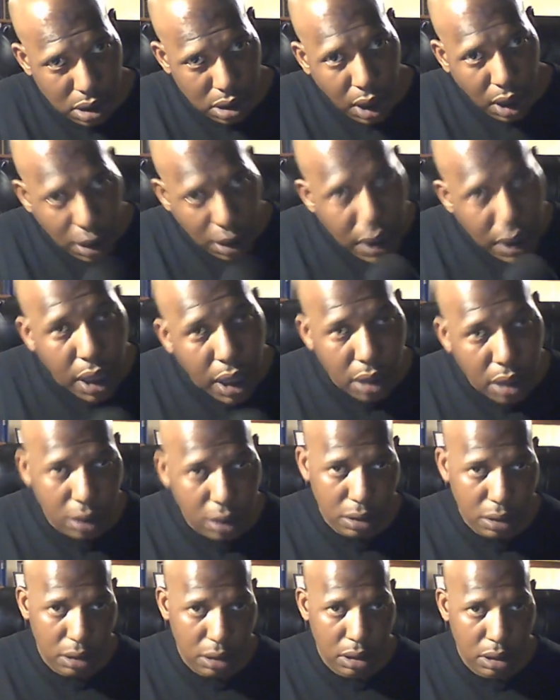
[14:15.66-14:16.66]
Now,
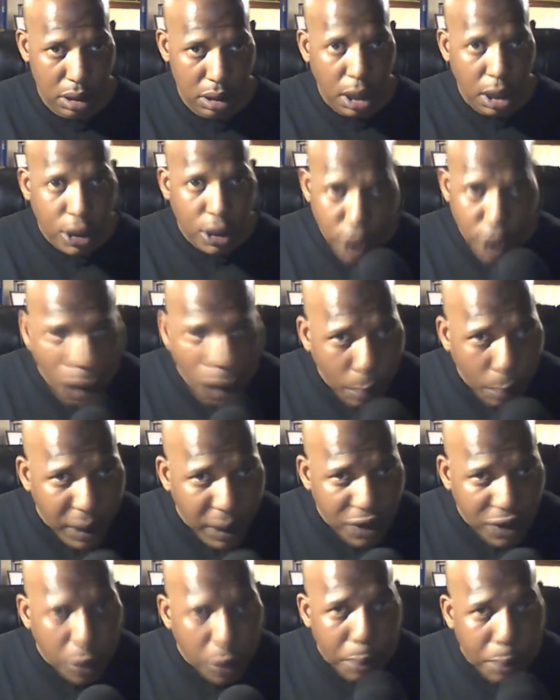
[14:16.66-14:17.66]
don't be
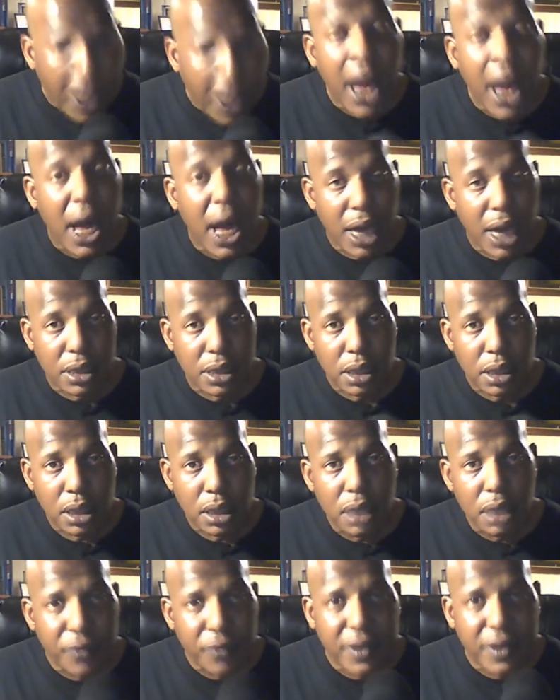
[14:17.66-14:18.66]
surprised
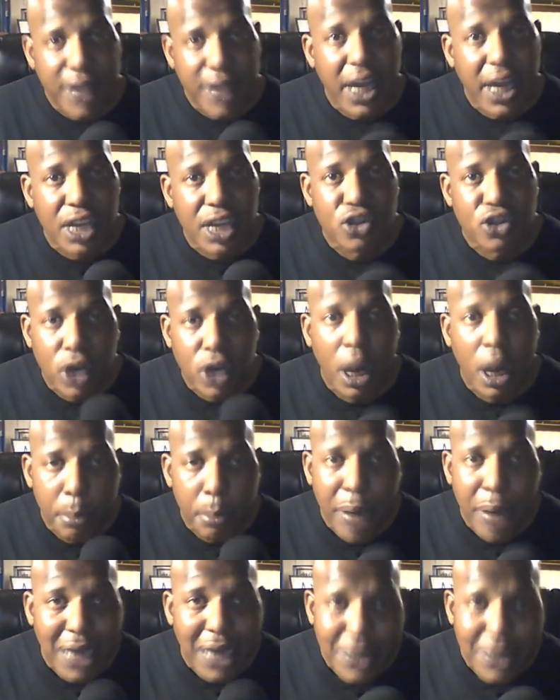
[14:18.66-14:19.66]
if his ass drop
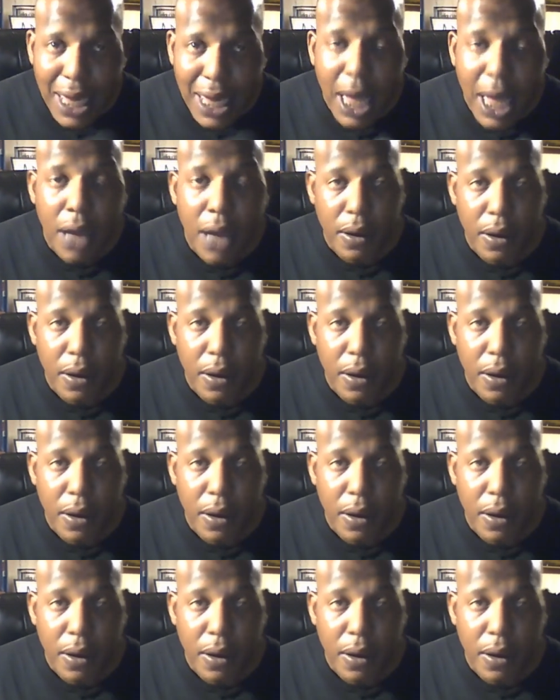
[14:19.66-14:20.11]
back down.